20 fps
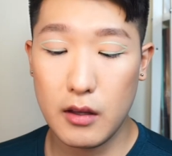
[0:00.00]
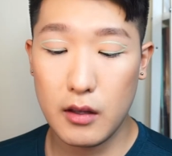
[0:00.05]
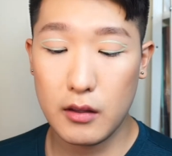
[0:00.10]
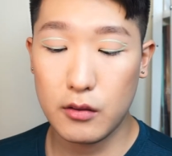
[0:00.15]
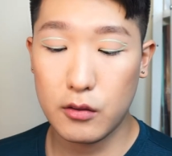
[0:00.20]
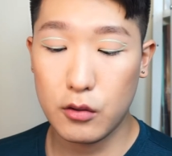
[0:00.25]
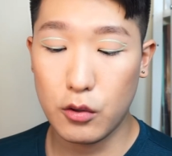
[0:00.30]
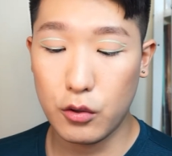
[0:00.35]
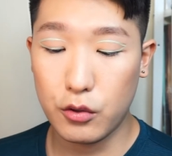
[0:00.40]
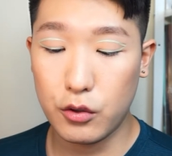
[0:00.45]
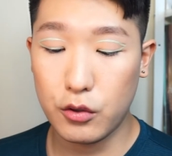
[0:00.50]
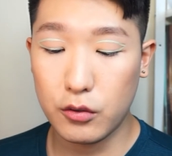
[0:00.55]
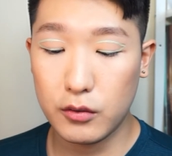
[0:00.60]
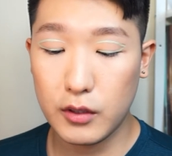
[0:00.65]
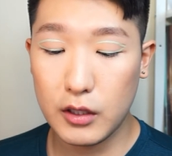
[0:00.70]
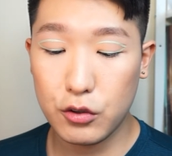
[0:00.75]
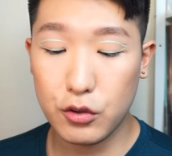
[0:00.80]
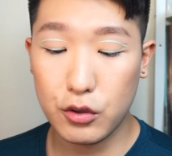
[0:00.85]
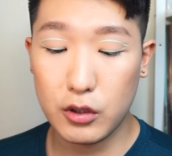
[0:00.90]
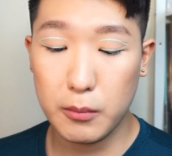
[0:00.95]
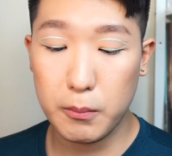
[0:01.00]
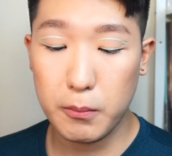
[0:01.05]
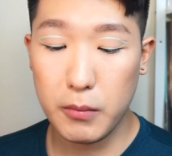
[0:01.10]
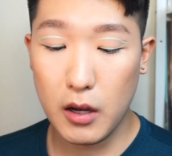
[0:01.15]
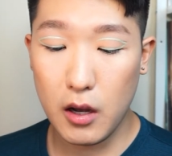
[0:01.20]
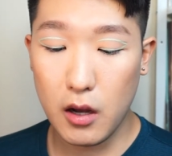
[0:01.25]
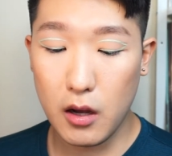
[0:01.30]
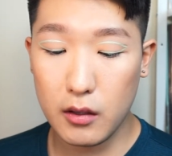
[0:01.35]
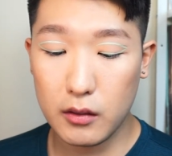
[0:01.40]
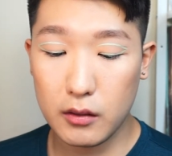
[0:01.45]
So you'll need to
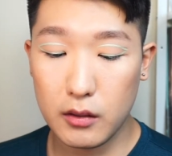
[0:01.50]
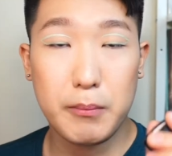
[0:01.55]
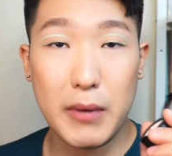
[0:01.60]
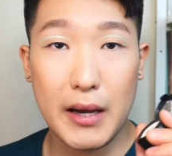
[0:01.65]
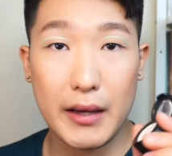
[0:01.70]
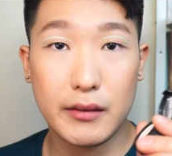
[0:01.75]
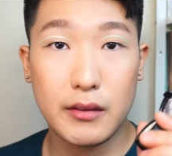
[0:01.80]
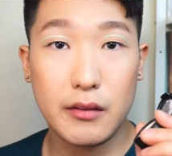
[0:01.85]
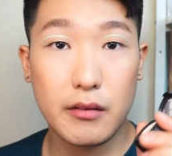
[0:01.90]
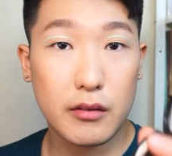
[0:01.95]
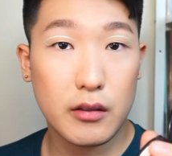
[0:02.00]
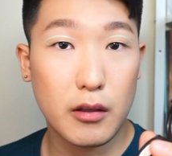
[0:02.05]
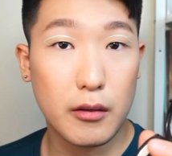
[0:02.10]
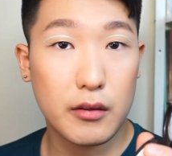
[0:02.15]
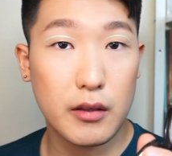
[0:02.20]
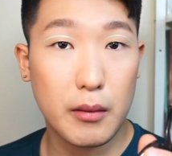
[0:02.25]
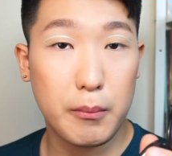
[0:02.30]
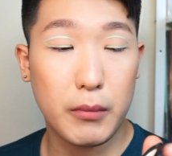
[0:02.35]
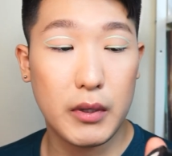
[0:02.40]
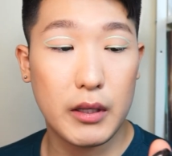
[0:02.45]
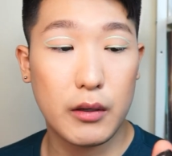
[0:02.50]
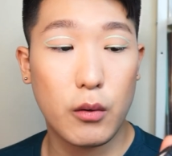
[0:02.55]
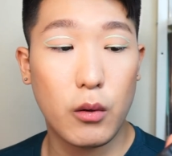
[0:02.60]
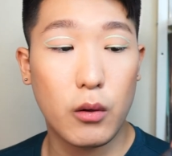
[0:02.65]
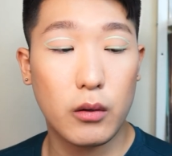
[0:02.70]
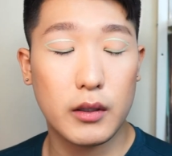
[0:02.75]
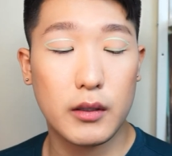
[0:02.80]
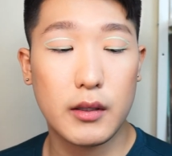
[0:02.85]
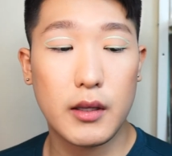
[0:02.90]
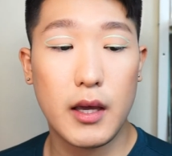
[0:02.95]
depart by disassembling all
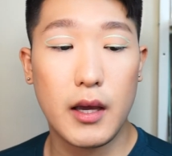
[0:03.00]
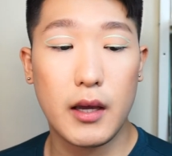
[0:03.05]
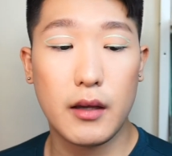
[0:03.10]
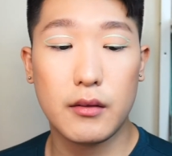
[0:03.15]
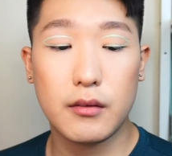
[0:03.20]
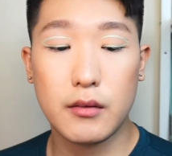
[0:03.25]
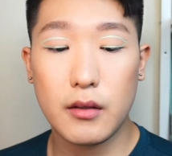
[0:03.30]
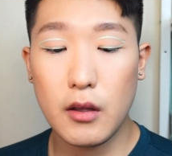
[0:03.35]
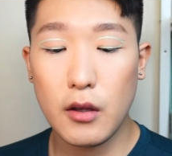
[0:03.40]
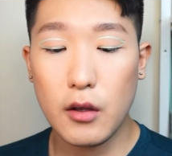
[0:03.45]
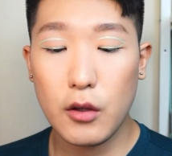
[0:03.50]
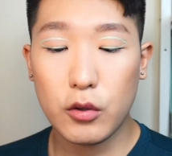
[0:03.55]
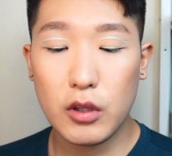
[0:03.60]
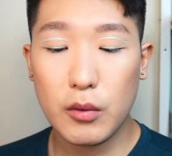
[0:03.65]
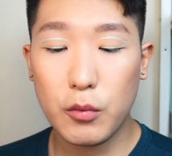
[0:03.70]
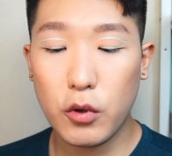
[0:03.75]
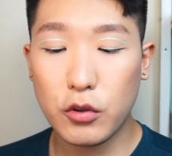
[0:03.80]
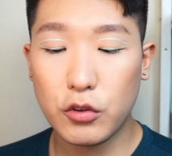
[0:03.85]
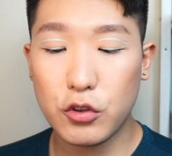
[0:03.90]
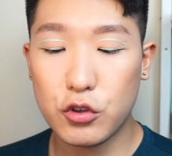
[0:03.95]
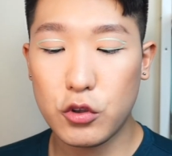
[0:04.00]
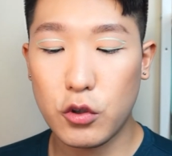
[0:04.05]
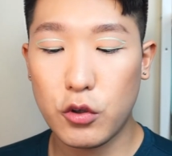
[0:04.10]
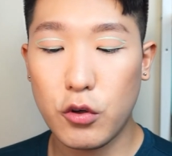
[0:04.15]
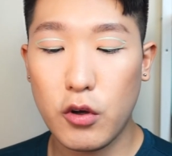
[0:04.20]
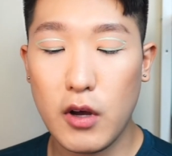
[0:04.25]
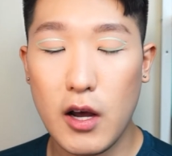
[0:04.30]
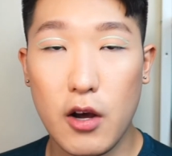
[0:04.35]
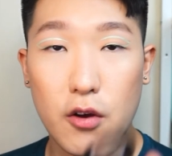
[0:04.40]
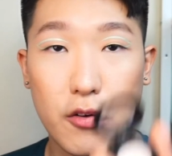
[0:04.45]
the case. So I'm going to show you
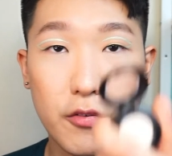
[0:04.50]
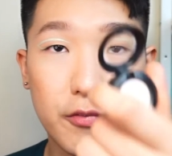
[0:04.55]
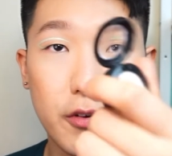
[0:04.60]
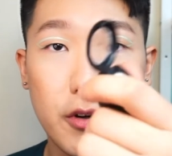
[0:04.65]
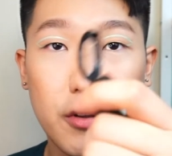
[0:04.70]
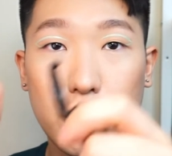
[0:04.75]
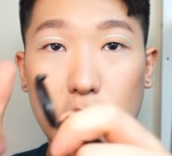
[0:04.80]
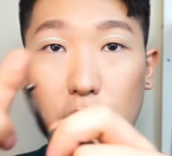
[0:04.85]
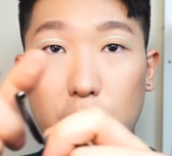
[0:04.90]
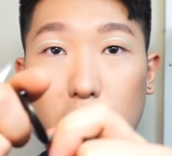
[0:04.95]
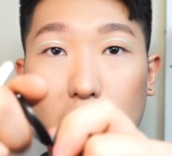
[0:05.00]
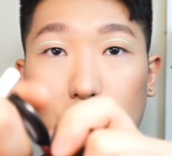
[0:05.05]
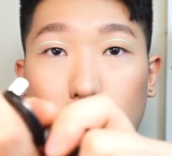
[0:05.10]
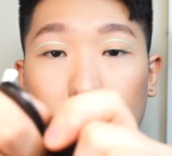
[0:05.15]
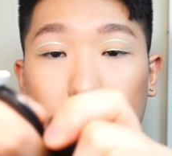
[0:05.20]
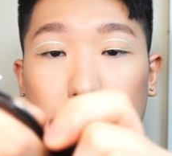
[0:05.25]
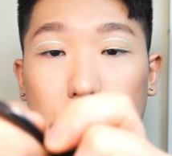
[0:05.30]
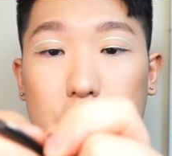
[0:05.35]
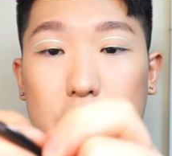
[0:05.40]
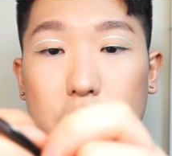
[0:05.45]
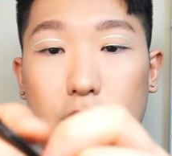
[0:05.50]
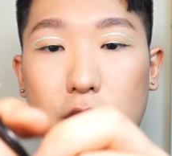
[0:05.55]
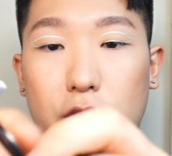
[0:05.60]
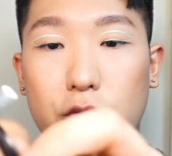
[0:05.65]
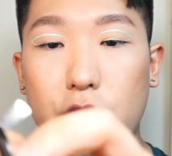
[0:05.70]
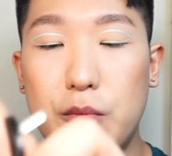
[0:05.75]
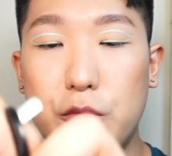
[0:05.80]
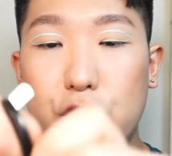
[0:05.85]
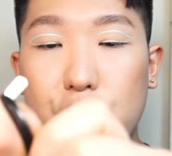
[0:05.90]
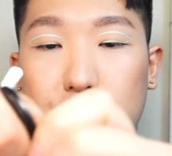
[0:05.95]
how. First of all, I'm going to just
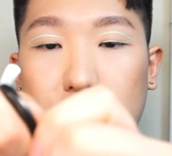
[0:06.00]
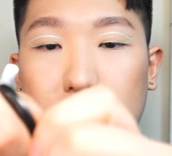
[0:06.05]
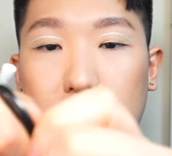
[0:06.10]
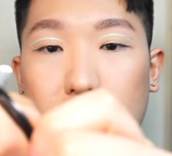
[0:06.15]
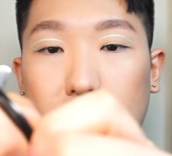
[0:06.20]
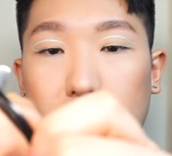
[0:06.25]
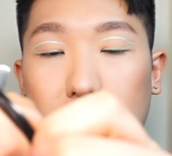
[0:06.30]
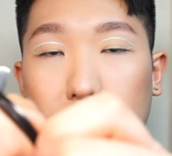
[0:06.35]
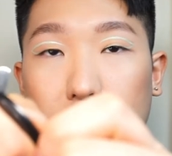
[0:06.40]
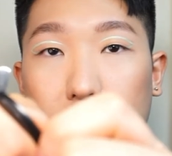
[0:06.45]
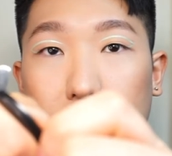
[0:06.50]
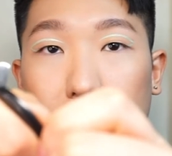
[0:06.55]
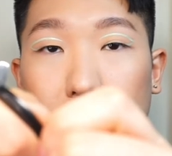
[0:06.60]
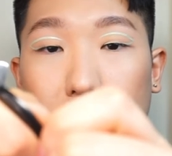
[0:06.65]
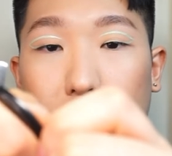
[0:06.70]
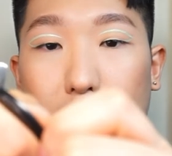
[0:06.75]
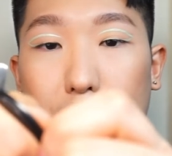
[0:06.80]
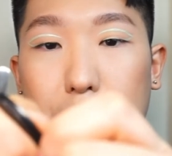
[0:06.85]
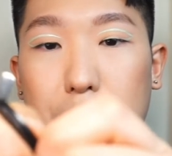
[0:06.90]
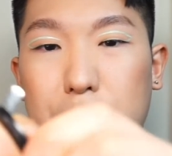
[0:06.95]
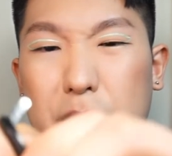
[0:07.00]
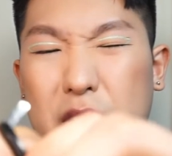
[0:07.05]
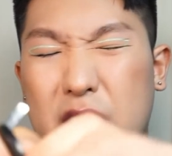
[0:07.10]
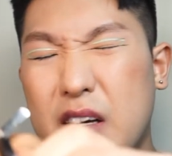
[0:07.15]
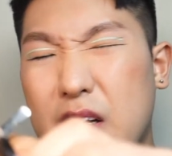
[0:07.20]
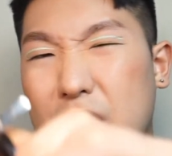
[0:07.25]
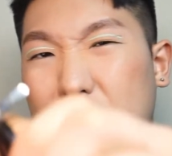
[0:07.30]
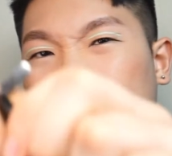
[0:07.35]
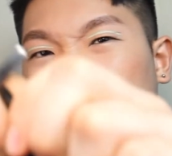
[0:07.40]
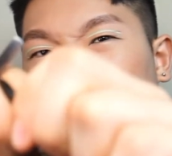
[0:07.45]
remove the cap
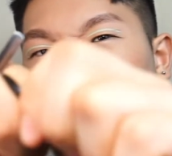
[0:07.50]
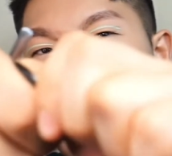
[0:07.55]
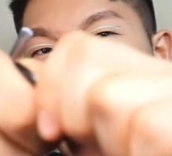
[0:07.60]
because